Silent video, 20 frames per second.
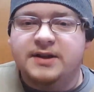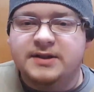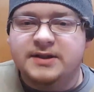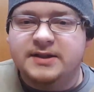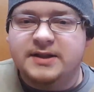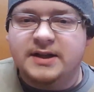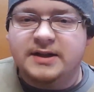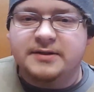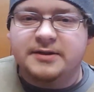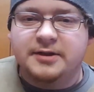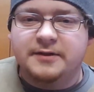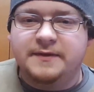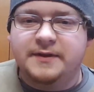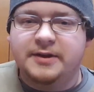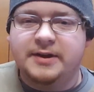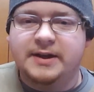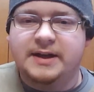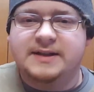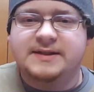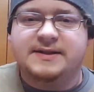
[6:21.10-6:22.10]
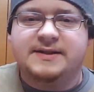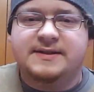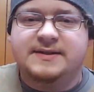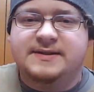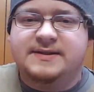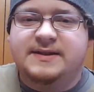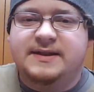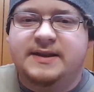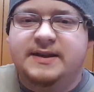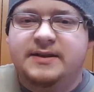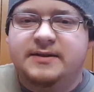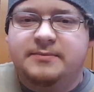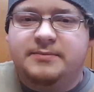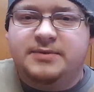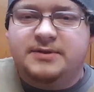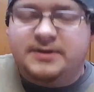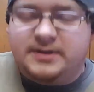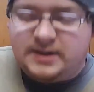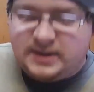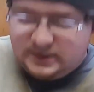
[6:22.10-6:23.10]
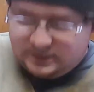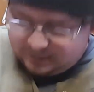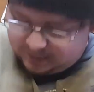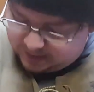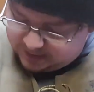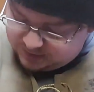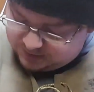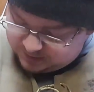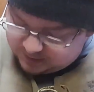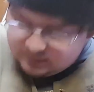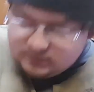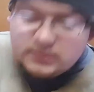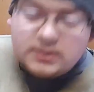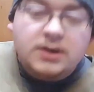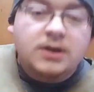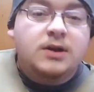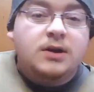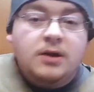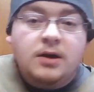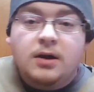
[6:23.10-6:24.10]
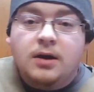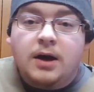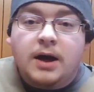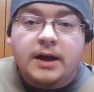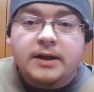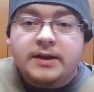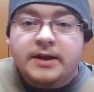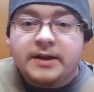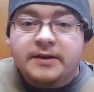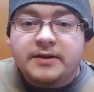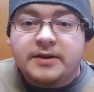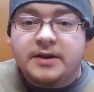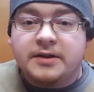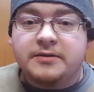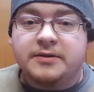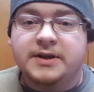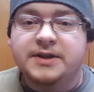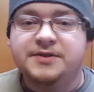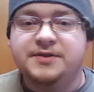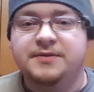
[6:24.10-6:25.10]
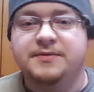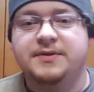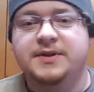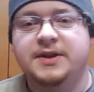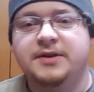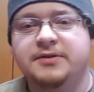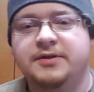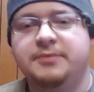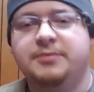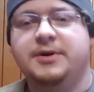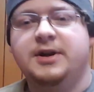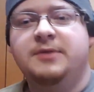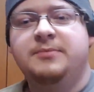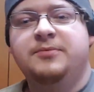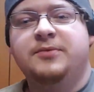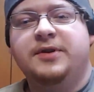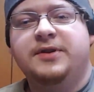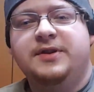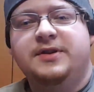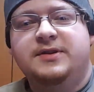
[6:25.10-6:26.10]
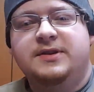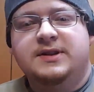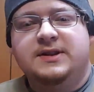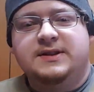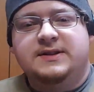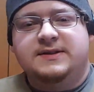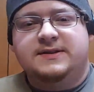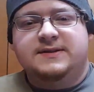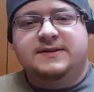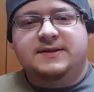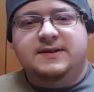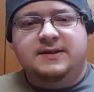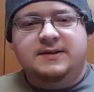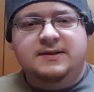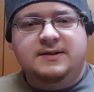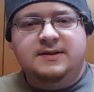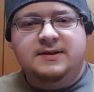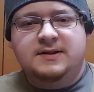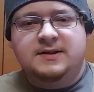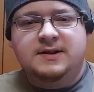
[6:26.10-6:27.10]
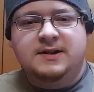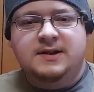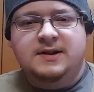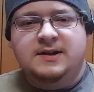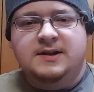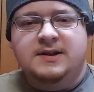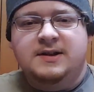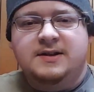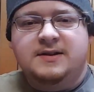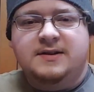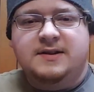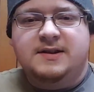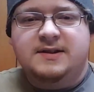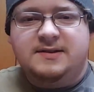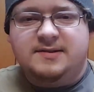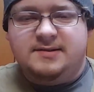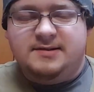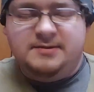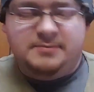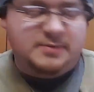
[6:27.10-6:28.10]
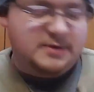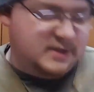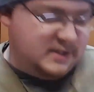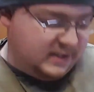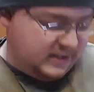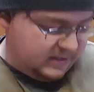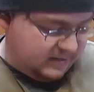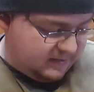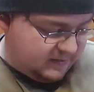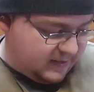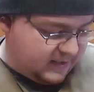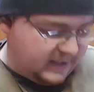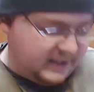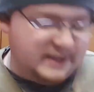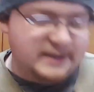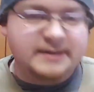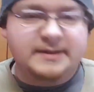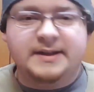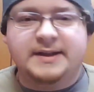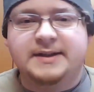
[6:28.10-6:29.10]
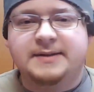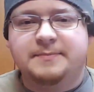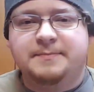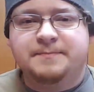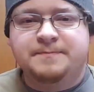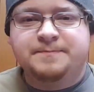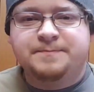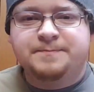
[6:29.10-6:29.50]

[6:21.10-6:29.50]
on it. I don't know if you guys can see, but the coloration, I like the coloration. The only problem with it is this stupid thing that I like